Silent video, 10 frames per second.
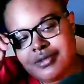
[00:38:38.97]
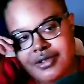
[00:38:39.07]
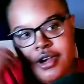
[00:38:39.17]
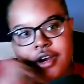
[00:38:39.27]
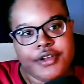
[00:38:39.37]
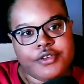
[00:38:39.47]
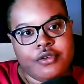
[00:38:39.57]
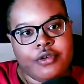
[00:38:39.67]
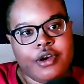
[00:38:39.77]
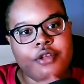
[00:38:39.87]
All right,
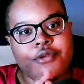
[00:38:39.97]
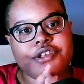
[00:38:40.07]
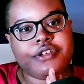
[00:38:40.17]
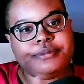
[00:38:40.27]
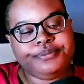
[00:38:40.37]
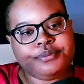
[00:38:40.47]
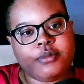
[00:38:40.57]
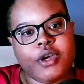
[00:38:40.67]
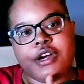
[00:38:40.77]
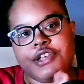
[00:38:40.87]
so other reason.
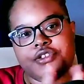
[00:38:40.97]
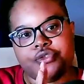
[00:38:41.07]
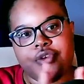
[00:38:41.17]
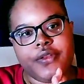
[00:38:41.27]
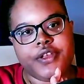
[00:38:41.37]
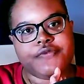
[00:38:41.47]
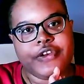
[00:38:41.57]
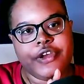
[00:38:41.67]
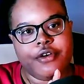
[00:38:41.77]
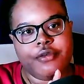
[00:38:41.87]
Okay, so throughout this
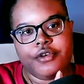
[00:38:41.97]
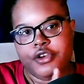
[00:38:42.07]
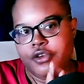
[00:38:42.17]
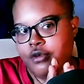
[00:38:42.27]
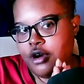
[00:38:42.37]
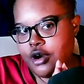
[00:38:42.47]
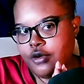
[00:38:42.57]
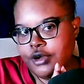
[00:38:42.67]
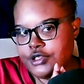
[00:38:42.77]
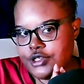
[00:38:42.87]
video, you are
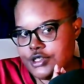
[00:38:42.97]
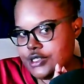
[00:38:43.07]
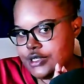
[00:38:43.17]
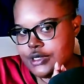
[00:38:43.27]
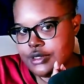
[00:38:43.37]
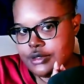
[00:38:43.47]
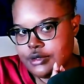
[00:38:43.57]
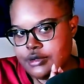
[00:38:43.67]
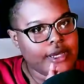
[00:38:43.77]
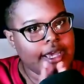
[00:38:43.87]
going to see
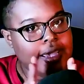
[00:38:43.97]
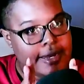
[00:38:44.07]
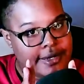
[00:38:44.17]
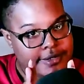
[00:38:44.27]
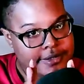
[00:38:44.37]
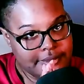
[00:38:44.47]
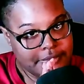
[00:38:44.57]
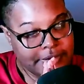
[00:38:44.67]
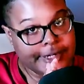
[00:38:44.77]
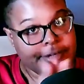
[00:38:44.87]
edits,
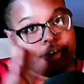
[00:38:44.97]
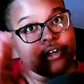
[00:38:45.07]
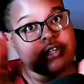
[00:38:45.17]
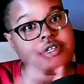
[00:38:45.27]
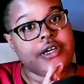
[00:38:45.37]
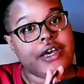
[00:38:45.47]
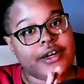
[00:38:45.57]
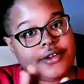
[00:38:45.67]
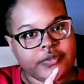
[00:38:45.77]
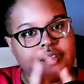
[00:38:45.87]
right? You're going to see
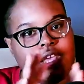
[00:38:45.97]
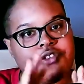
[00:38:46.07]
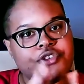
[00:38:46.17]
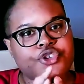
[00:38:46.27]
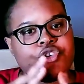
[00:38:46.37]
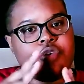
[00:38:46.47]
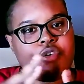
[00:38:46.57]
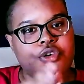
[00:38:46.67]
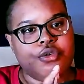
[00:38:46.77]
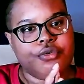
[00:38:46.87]
edits. That's to show
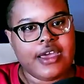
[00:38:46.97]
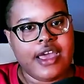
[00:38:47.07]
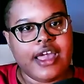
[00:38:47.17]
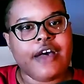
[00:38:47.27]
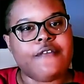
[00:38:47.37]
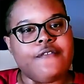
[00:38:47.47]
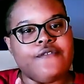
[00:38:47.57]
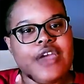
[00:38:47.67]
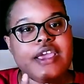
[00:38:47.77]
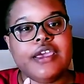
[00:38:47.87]
you how
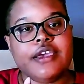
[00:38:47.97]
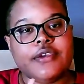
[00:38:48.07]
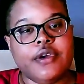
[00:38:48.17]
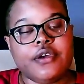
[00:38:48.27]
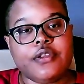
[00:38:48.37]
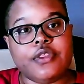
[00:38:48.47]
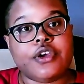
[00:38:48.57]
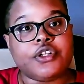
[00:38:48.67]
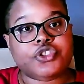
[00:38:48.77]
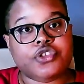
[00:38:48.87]
vague their
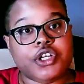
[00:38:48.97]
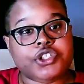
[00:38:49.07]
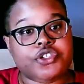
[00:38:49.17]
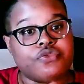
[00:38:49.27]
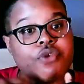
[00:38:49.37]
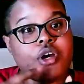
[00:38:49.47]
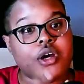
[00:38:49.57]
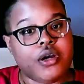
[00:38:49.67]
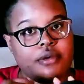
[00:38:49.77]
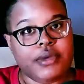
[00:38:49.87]
instructions
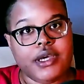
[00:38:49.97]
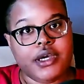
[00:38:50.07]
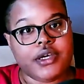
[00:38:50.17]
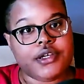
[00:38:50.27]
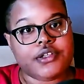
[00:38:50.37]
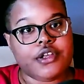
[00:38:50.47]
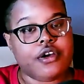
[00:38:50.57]
were because